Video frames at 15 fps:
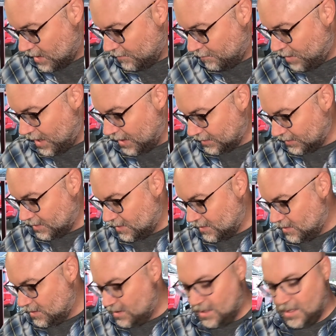But
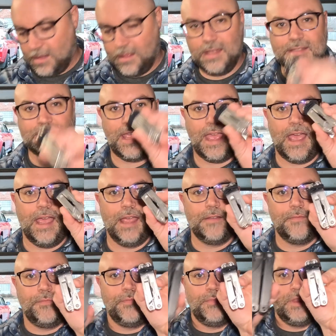this guy,
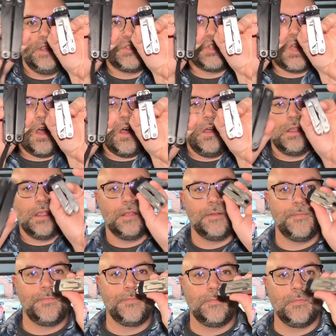the Sog
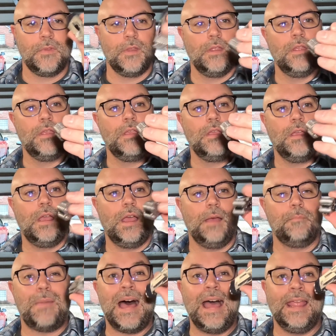
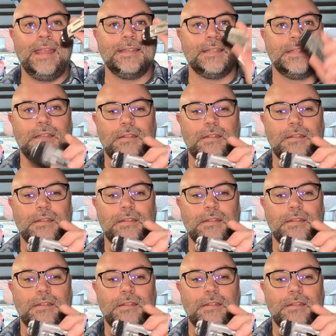Pint,